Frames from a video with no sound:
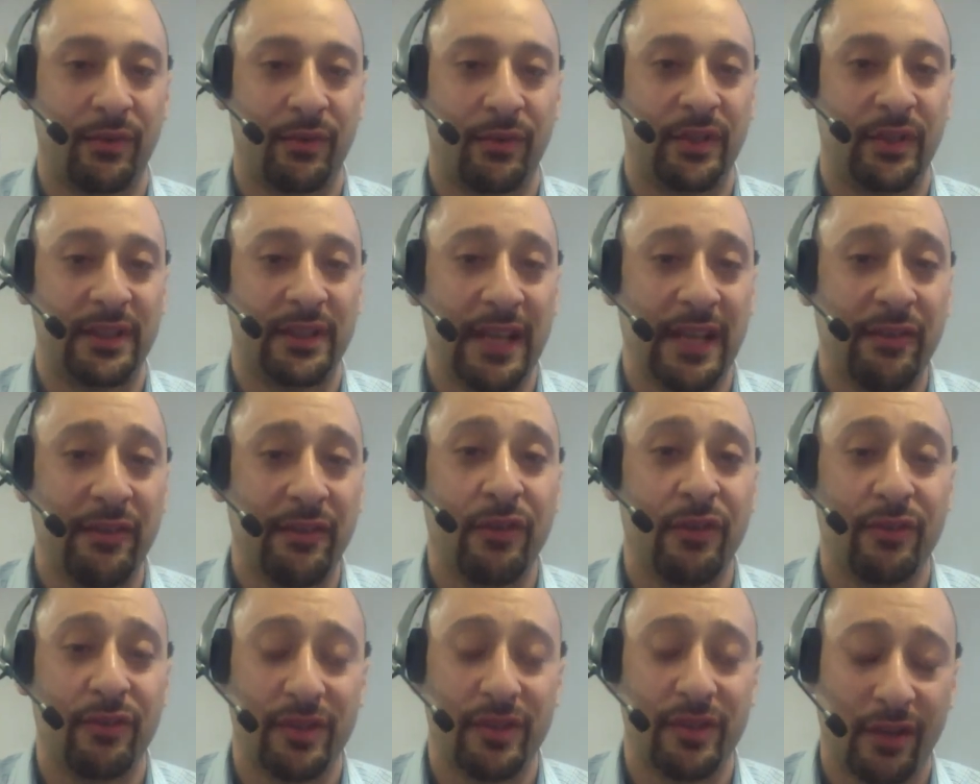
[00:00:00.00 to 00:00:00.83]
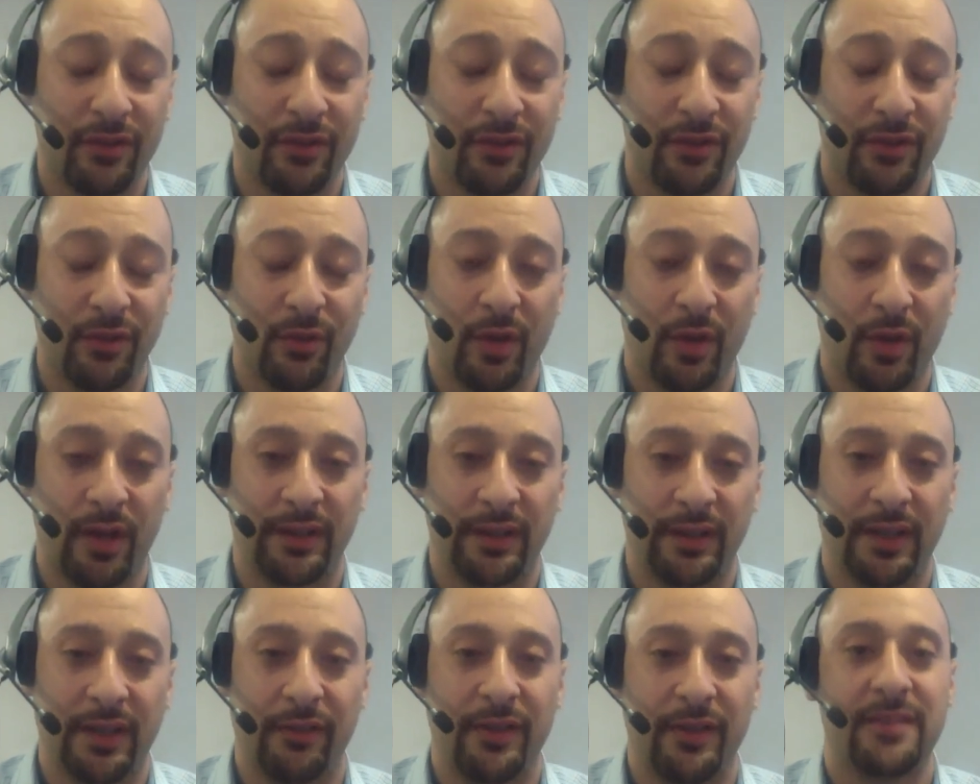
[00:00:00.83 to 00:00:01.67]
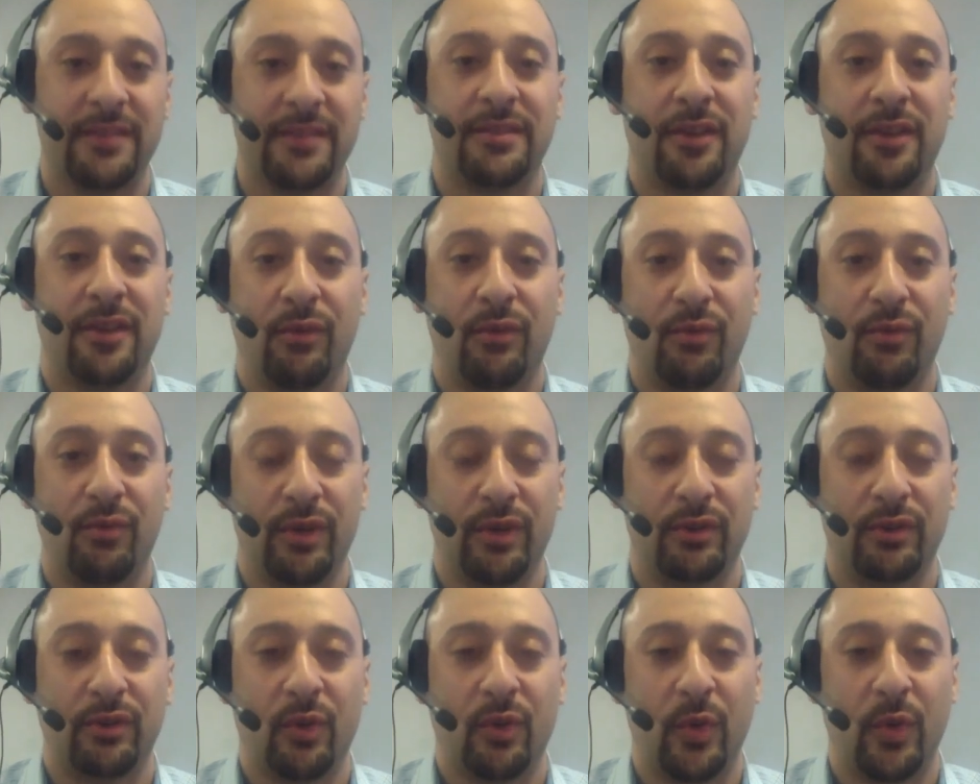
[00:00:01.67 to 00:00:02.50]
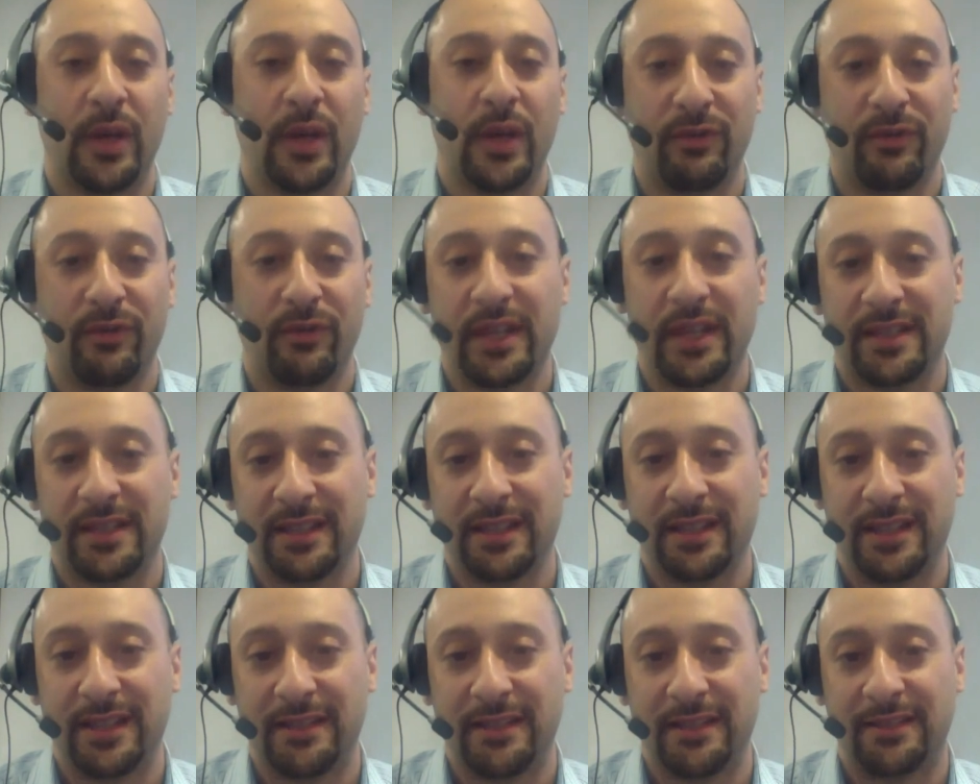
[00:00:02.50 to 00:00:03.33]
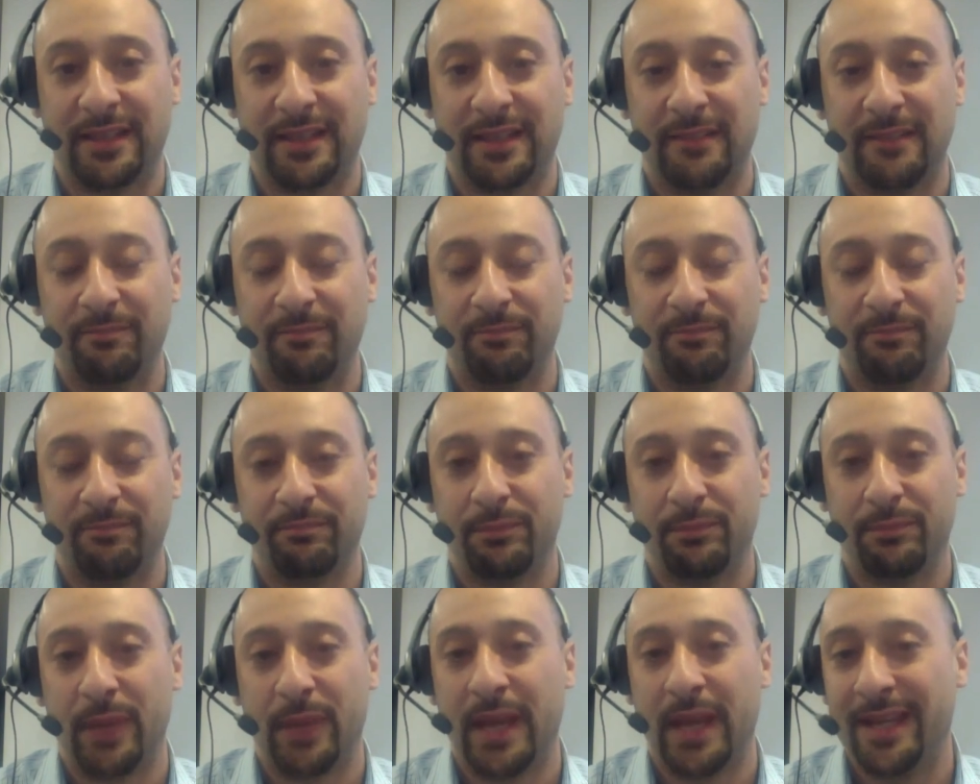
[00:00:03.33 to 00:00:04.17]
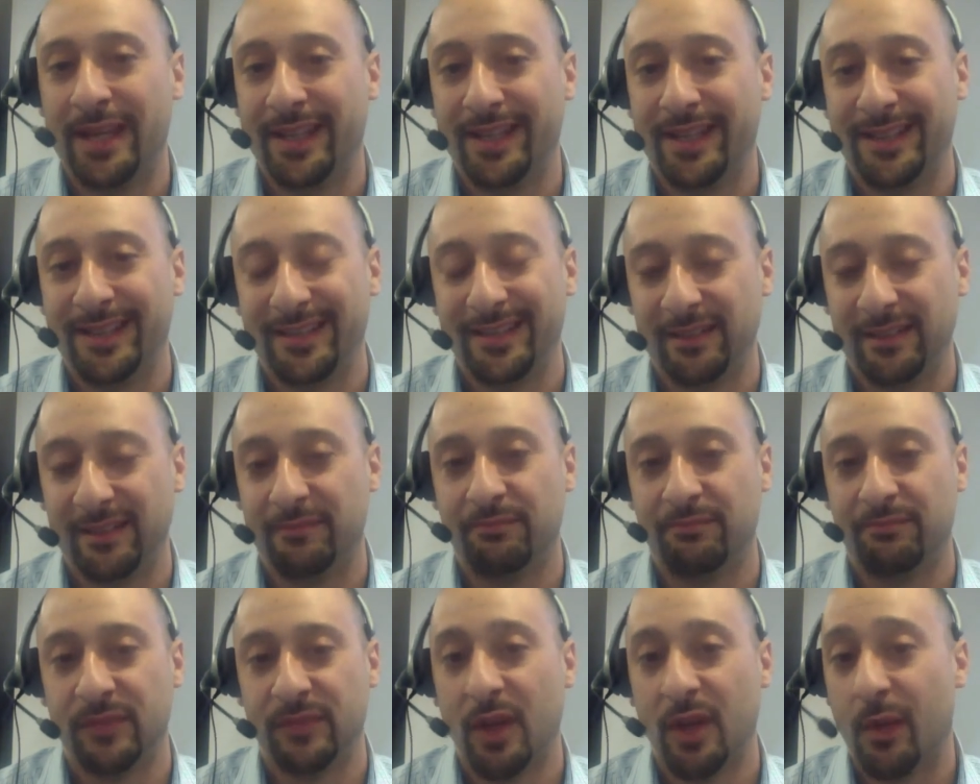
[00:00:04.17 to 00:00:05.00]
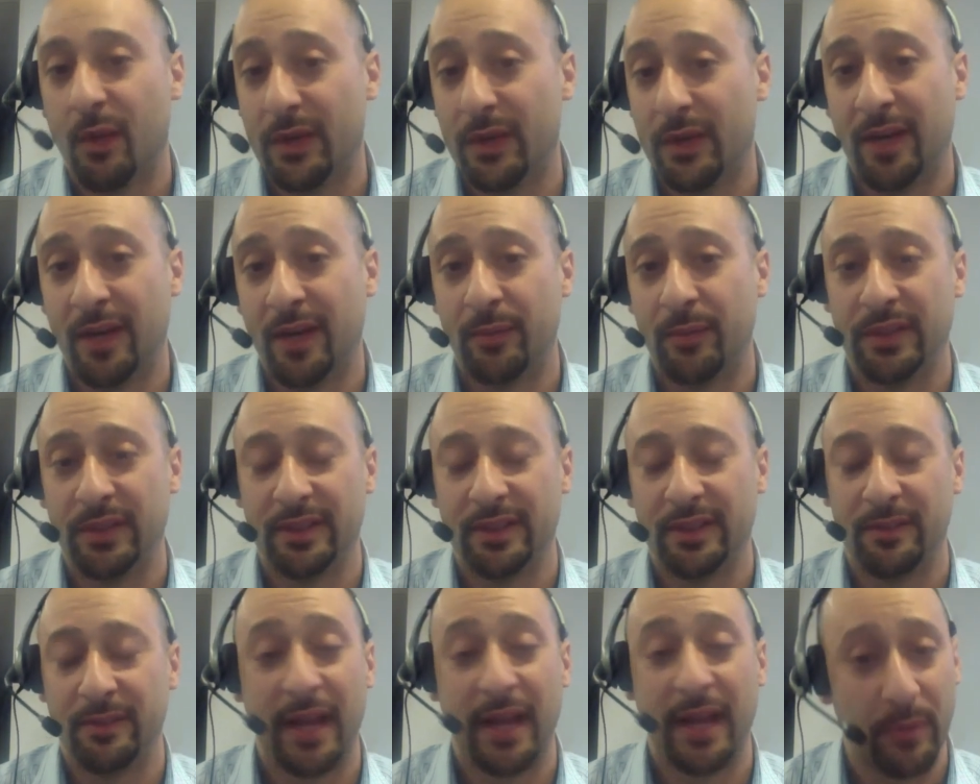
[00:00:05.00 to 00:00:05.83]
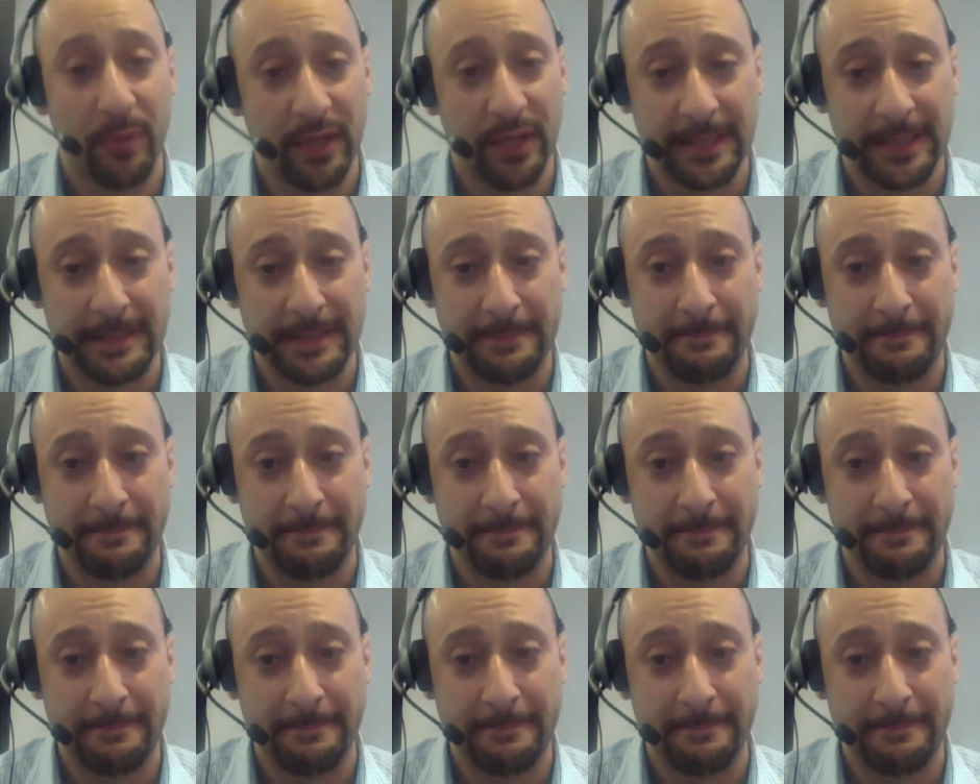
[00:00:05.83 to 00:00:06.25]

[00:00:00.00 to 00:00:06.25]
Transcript: give you the results you want. There is no real quick fix to this, and paying isn't going to help you, in my opinion.